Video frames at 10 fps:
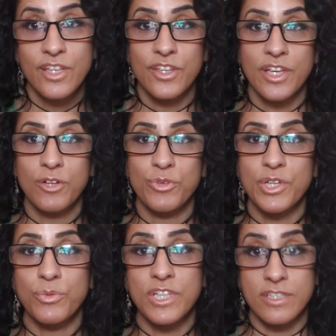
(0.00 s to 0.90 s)
That
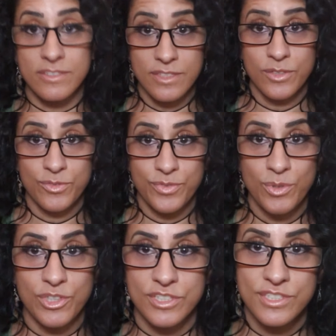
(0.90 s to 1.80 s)
way we can
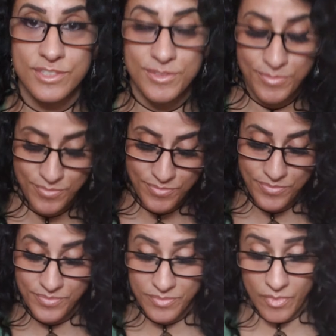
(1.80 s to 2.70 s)
focus.
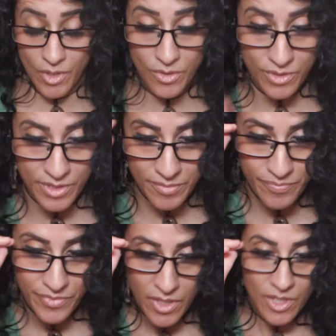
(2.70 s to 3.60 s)
All right,
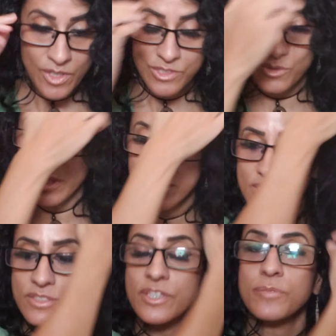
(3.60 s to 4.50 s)
so let's
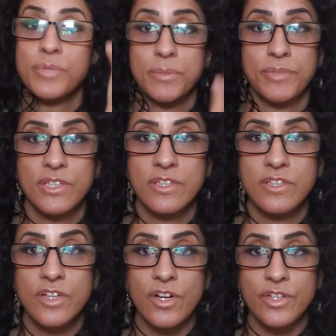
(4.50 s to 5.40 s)
start by picking a
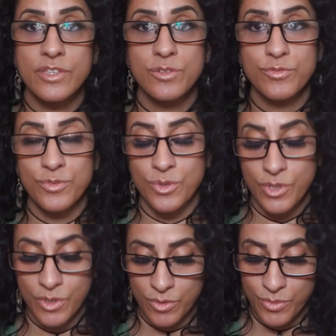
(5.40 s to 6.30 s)
card
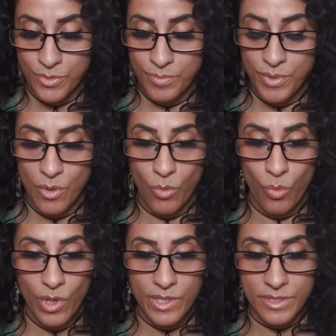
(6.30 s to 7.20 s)
for group
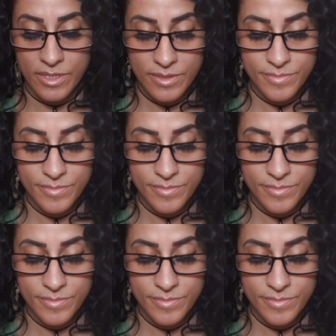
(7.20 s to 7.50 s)
1.